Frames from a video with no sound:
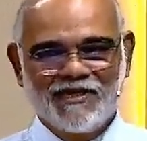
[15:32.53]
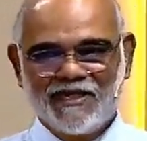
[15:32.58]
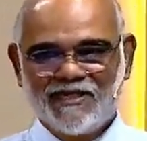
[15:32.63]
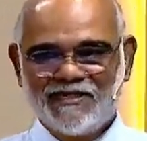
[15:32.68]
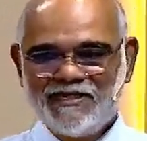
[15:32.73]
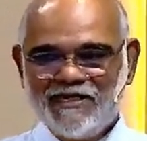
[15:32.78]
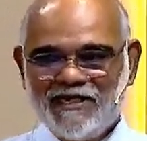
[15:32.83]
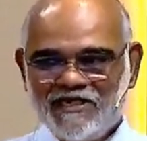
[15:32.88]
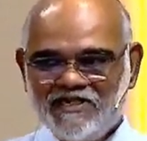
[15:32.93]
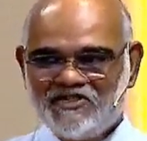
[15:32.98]
a
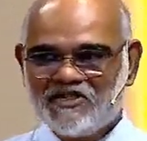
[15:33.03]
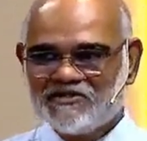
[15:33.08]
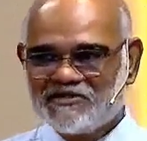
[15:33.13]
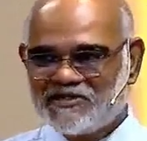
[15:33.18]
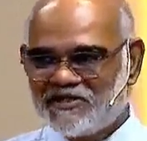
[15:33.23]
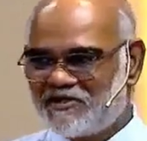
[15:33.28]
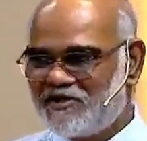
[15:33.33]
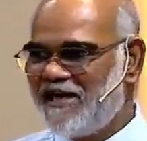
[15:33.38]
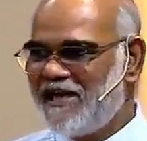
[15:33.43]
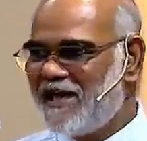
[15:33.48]
knee jerk
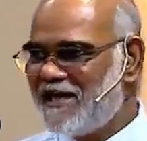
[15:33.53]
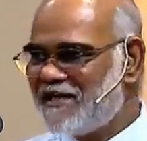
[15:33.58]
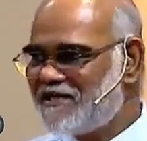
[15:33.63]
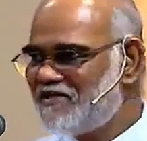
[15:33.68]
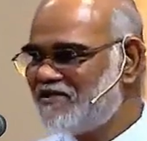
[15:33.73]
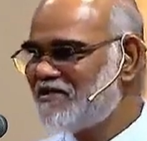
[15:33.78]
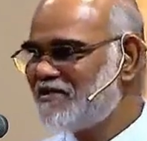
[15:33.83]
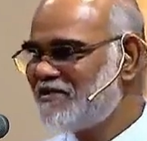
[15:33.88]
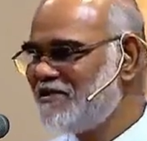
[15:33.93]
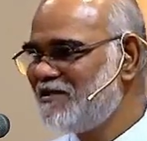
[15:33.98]

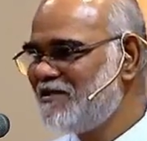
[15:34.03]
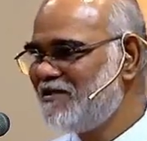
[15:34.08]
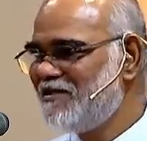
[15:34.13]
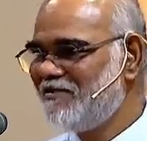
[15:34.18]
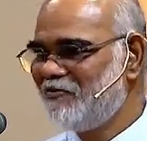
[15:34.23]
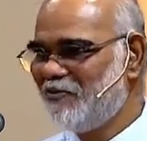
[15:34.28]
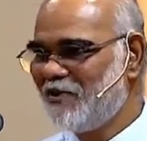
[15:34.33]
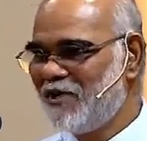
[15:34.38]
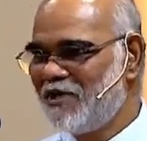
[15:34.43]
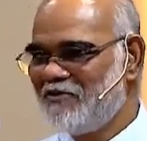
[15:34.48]
reaction
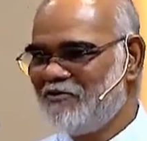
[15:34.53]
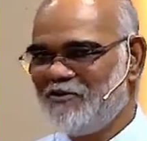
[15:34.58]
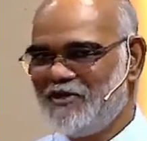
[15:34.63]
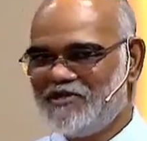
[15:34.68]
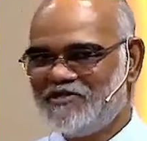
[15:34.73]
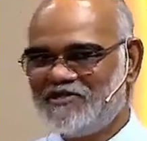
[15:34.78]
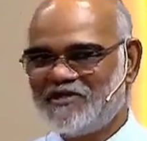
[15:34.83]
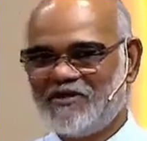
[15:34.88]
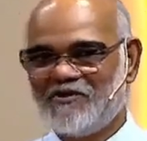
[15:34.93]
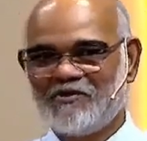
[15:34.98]
when
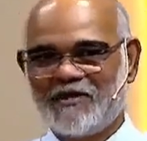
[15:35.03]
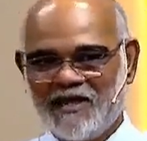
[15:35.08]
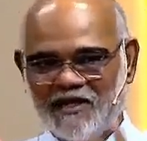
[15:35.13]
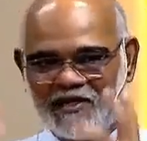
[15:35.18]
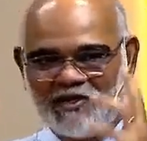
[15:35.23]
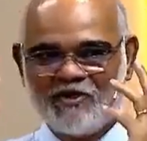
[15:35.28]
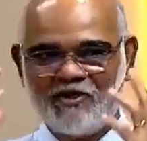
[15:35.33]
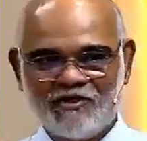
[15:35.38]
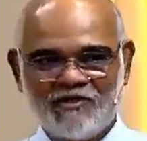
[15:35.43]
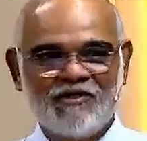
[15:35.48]
we say,
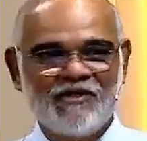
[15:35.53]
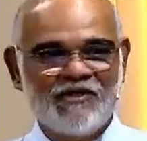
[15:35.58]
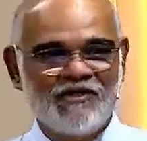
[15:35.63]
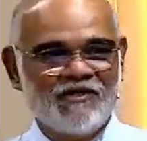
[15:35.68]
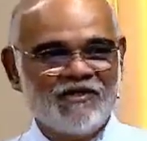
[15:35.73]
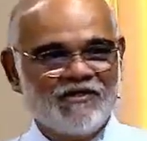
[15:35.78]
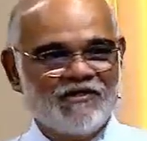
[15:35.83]
okay, God,